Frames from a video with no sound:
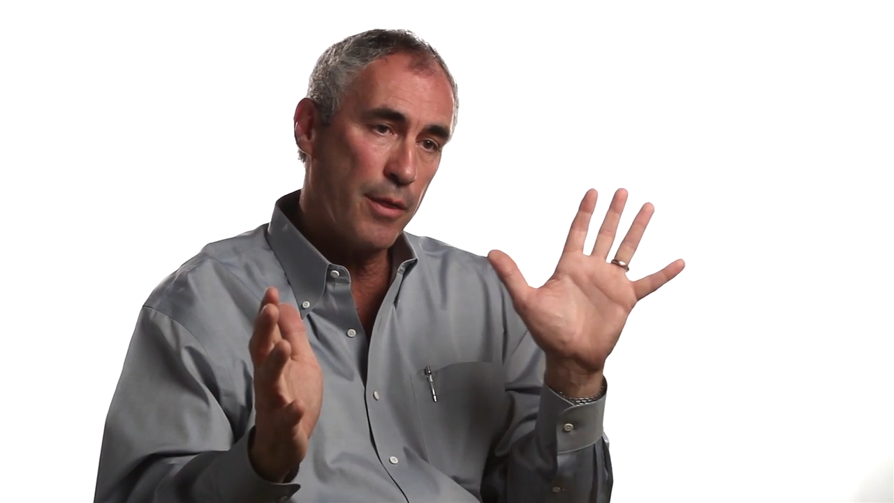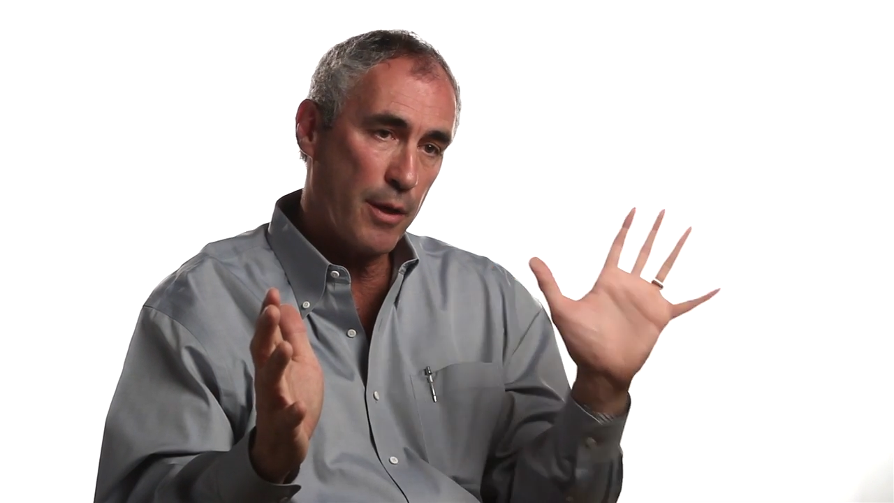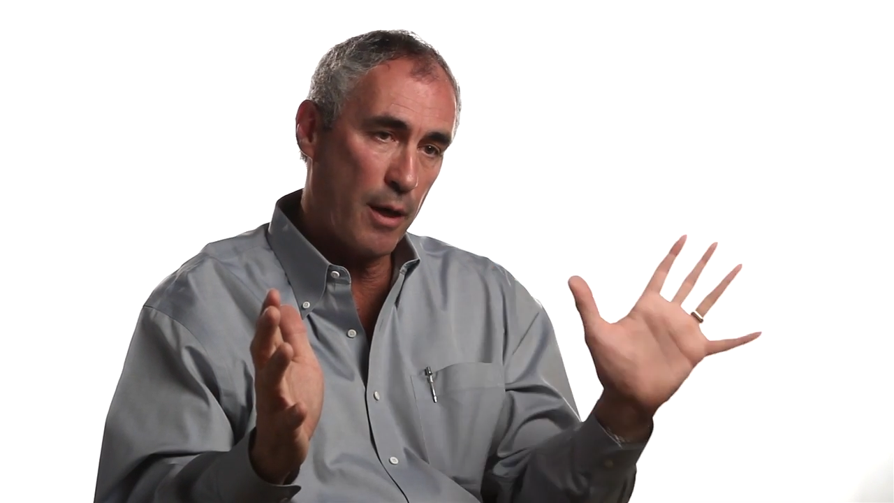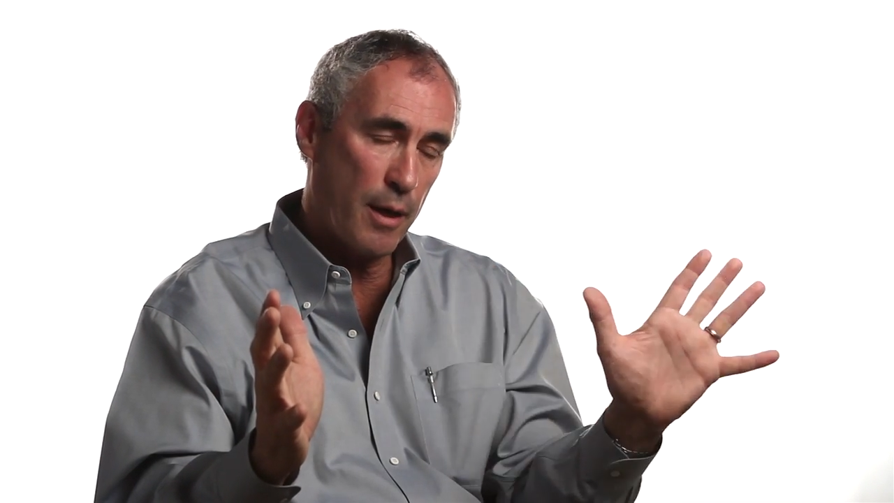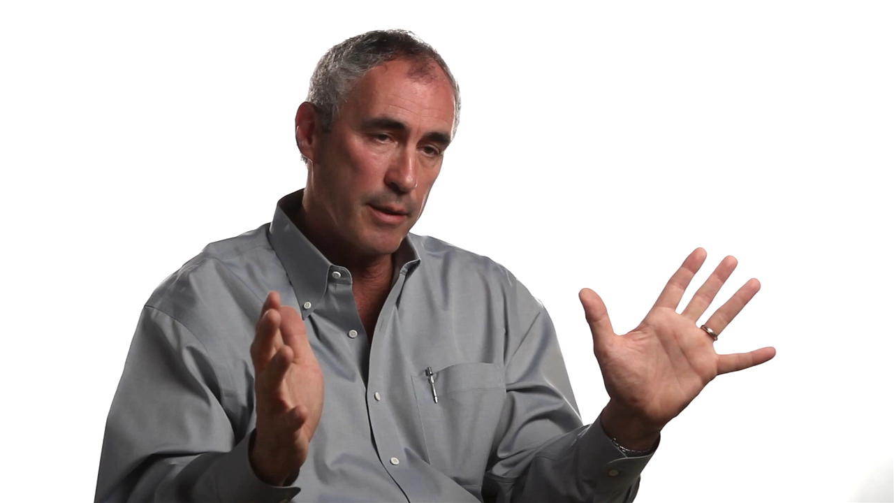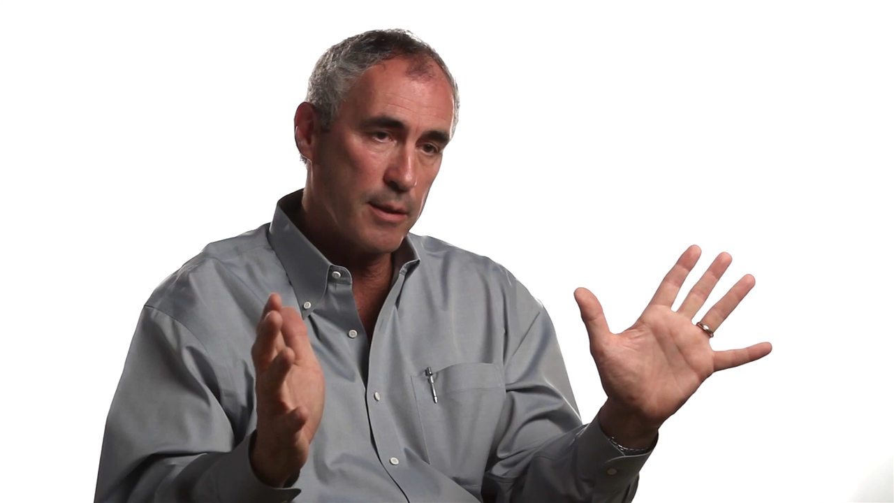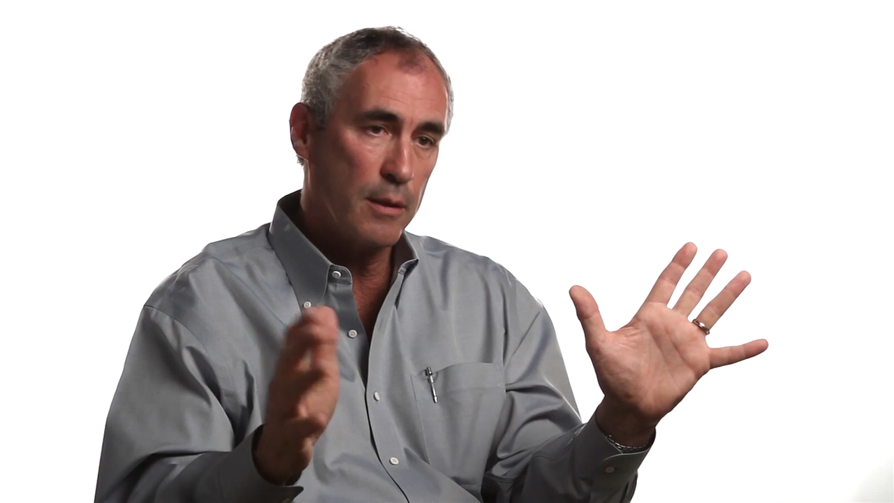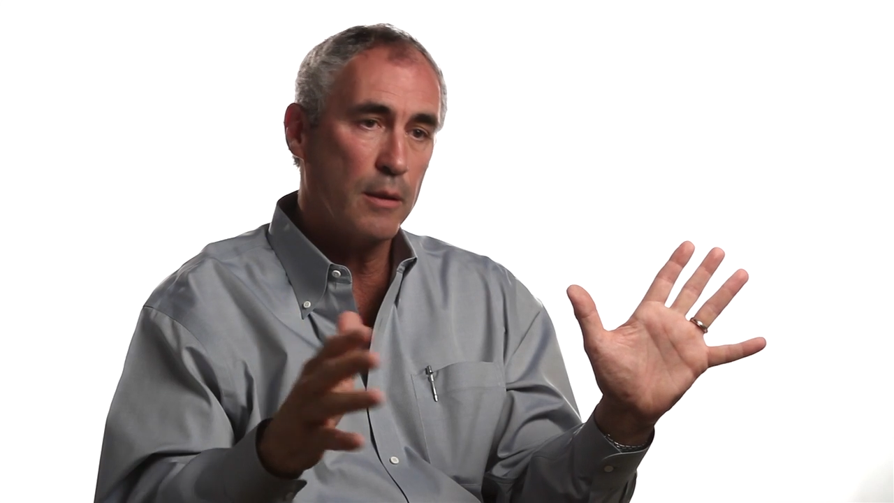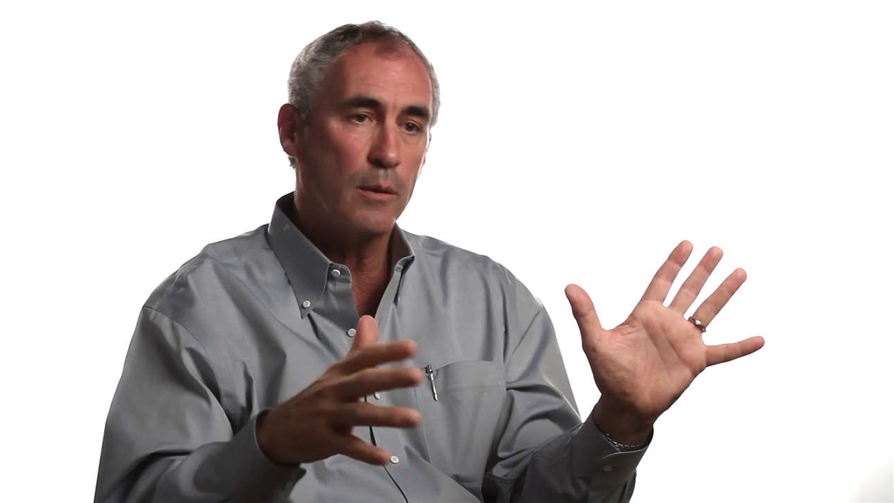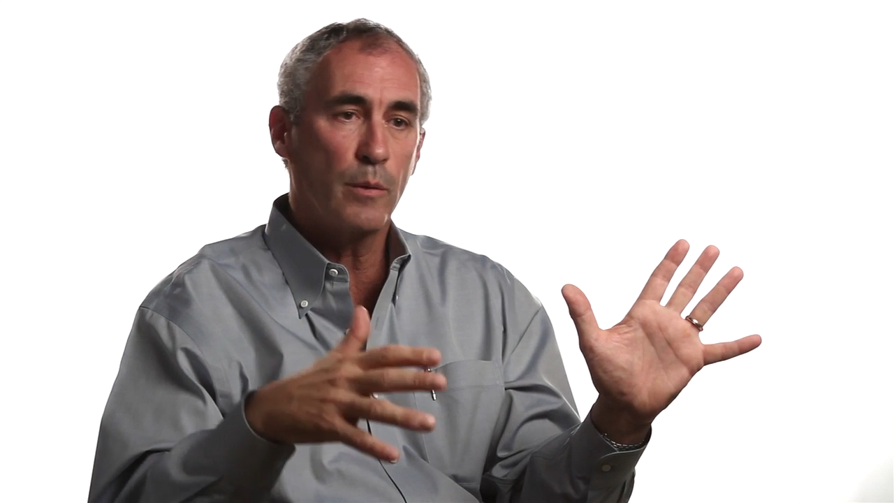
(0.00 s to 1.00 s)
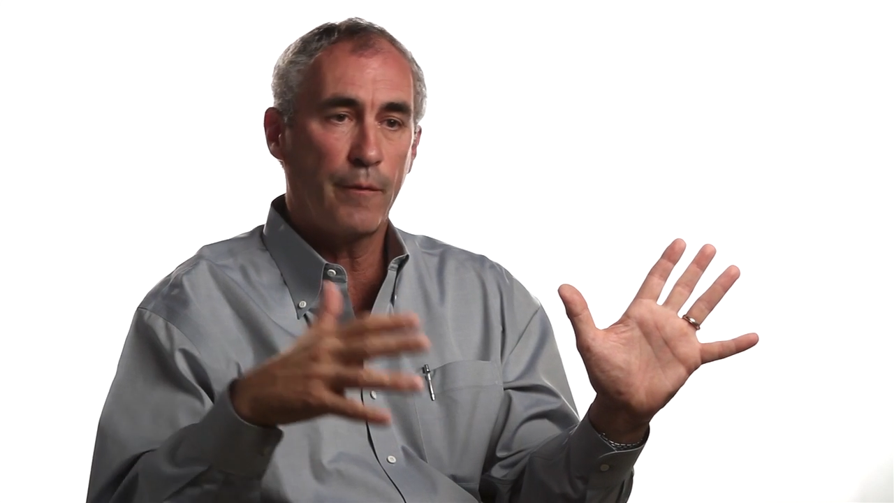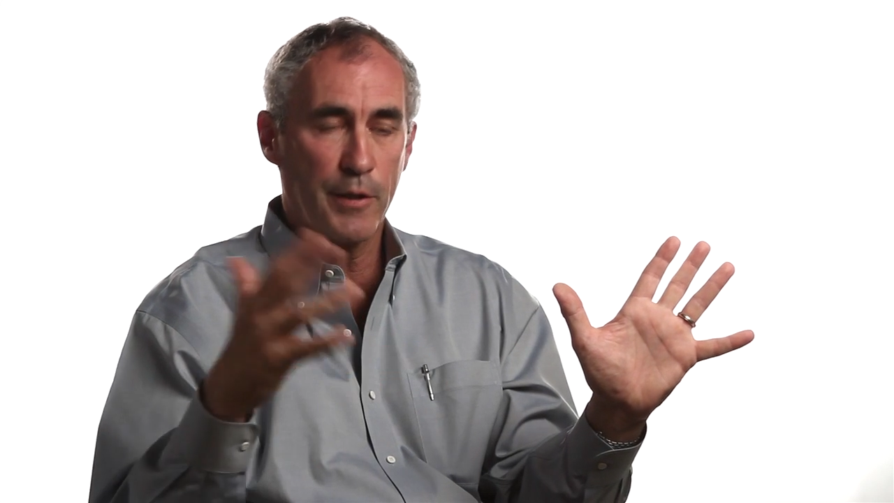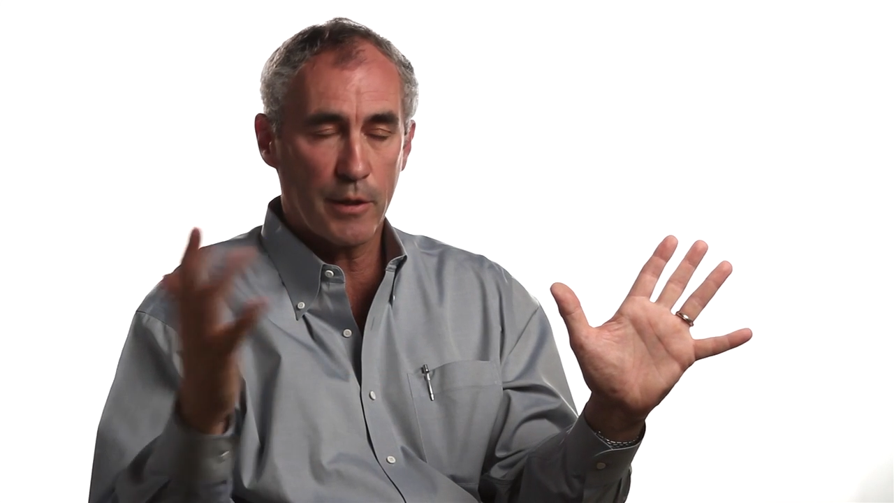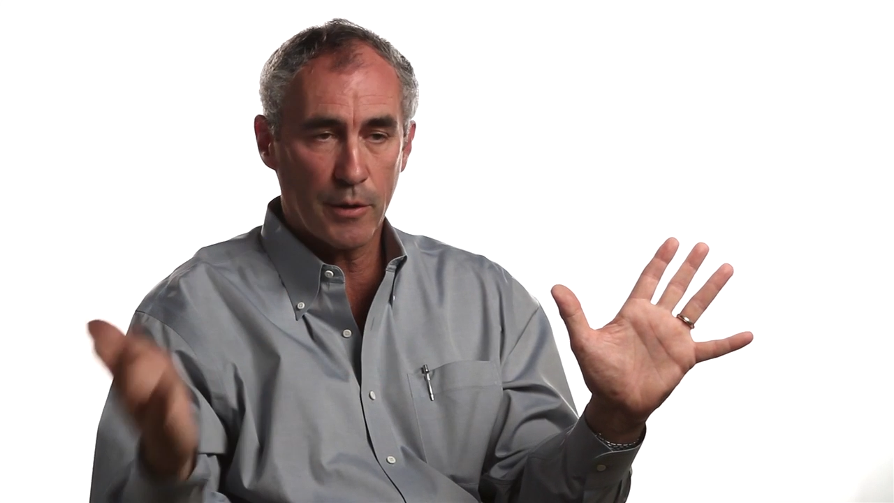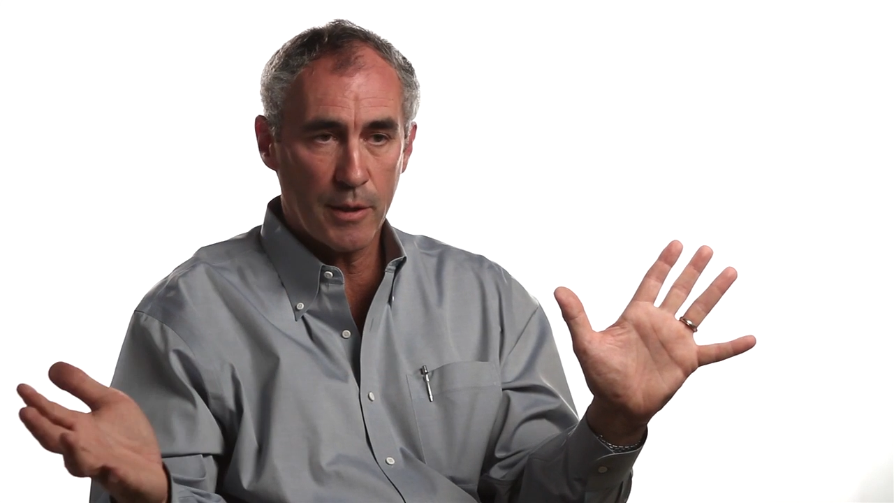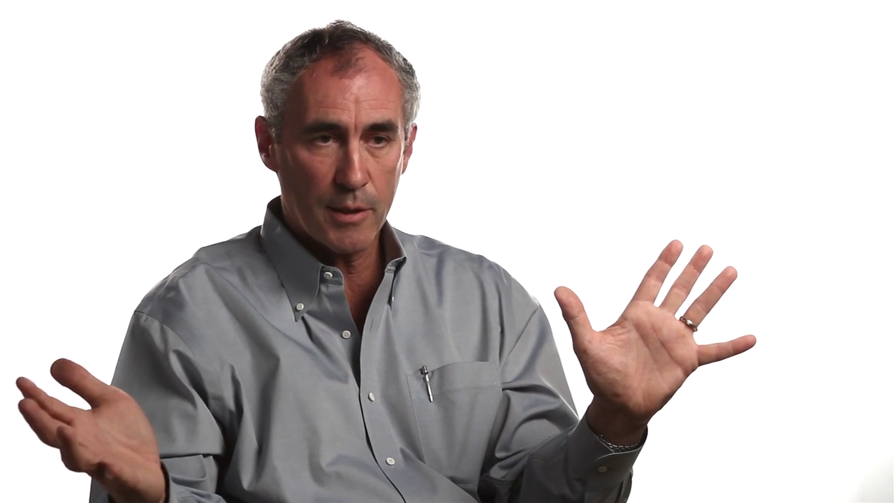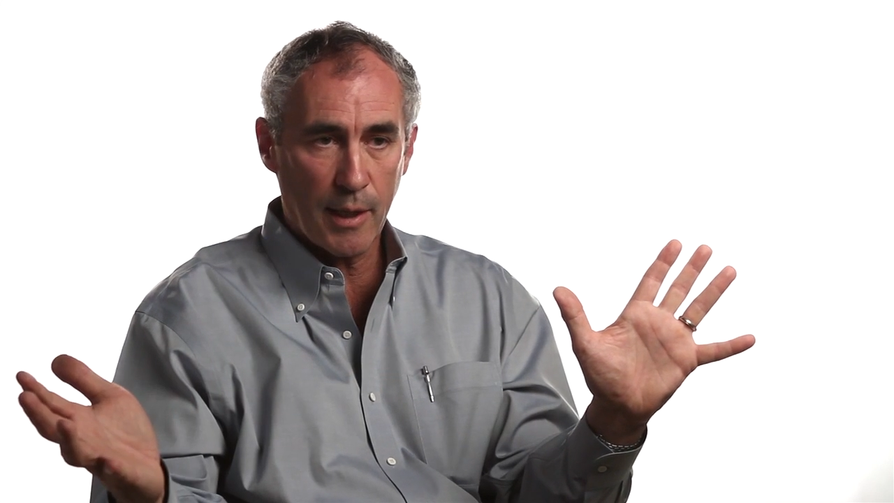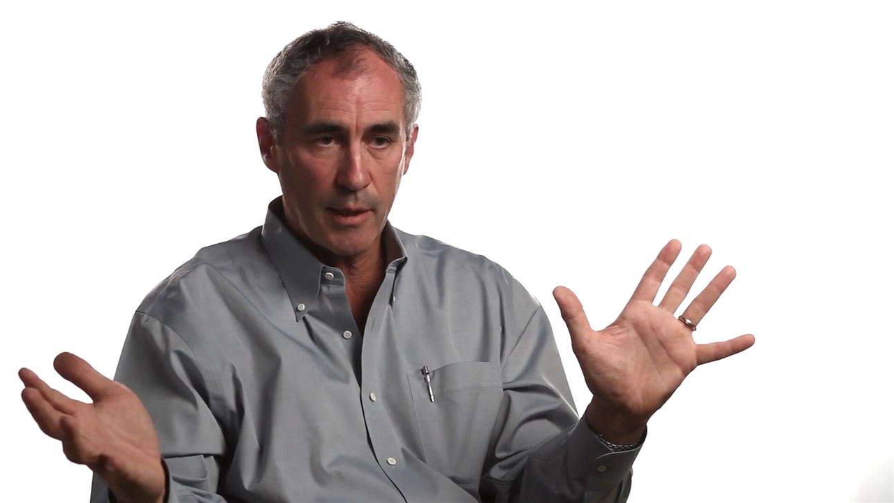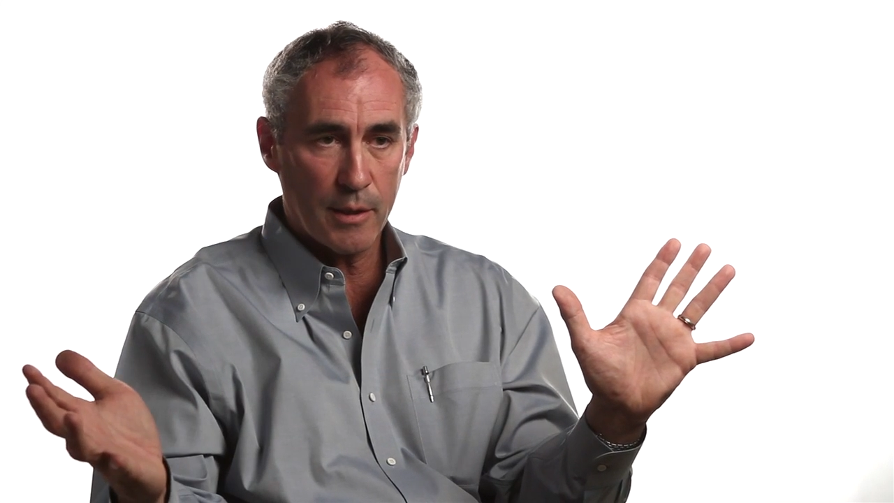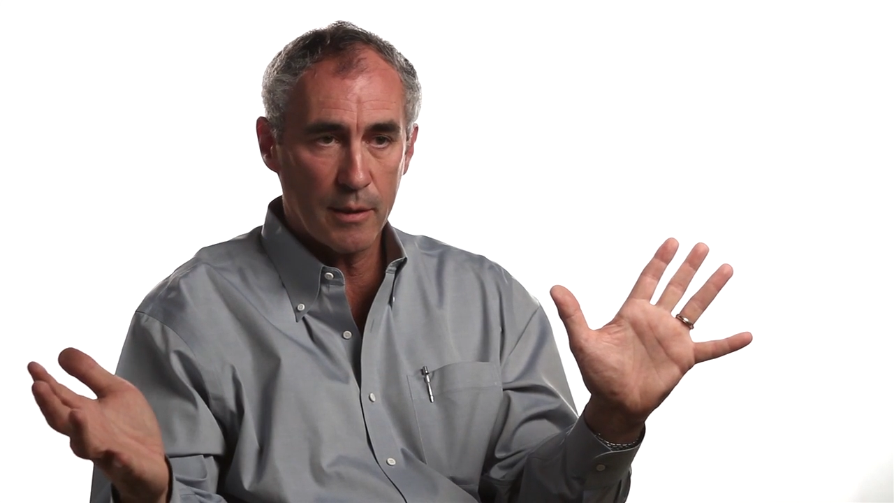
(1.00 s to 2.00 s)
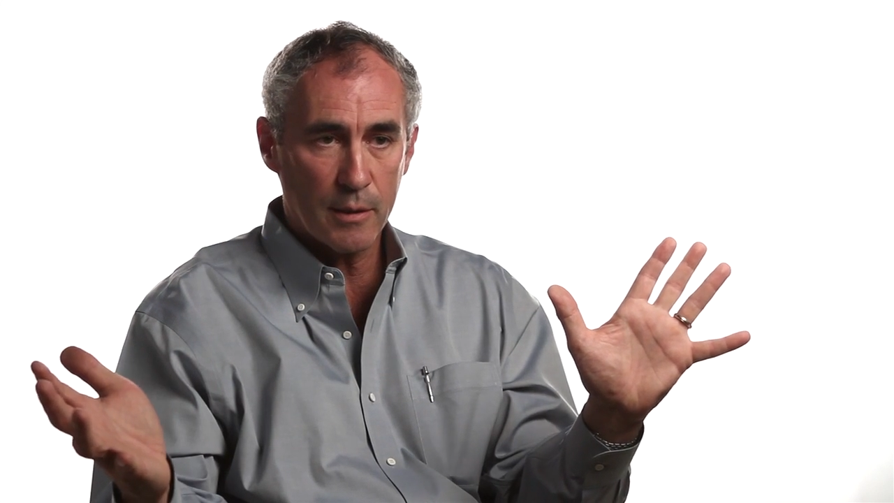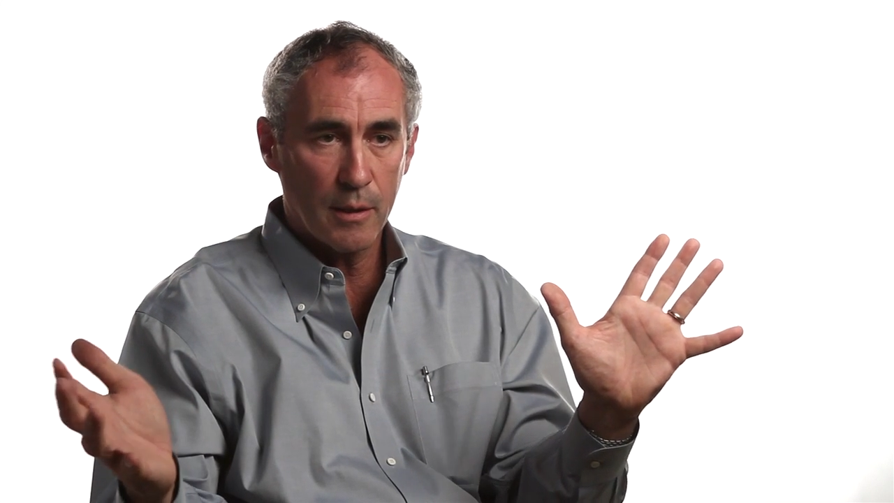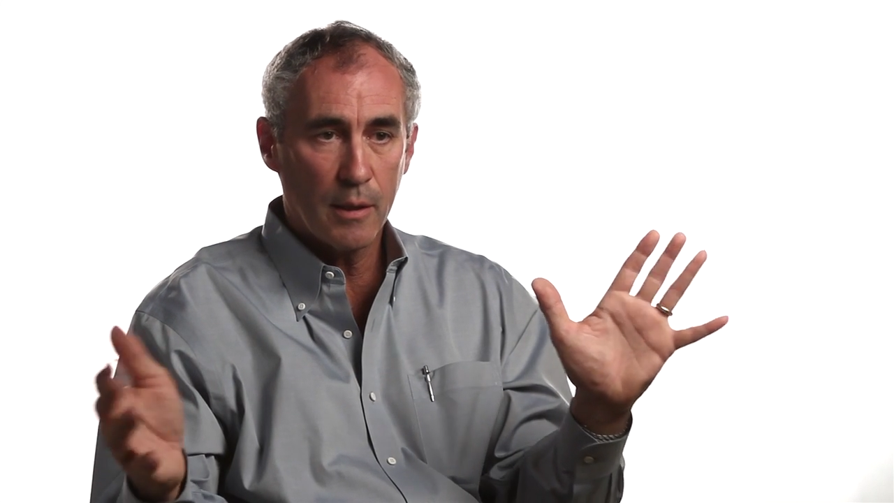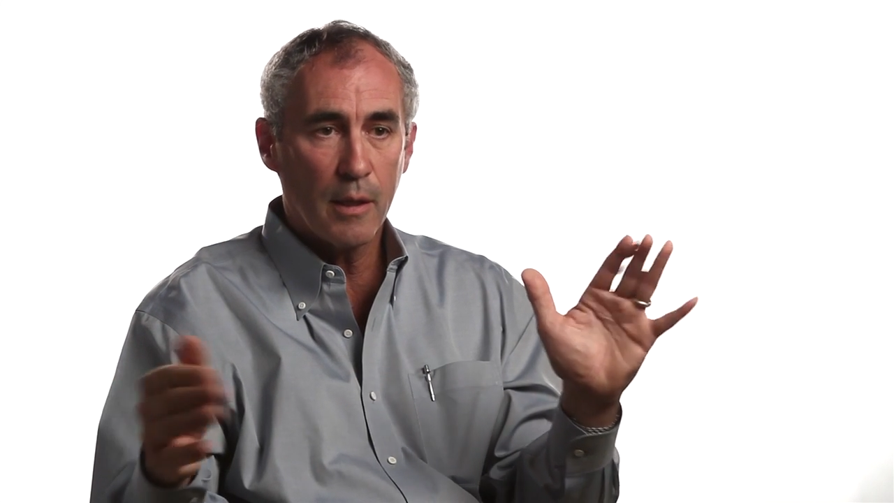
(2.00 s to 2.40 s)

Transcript: thoughts with physical sensations